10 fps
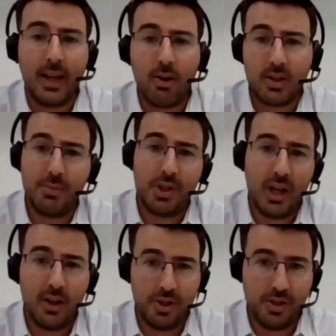are some
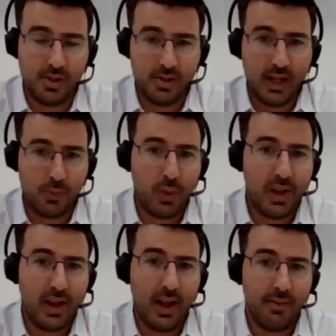challenges that
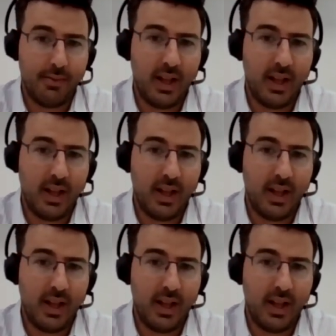we have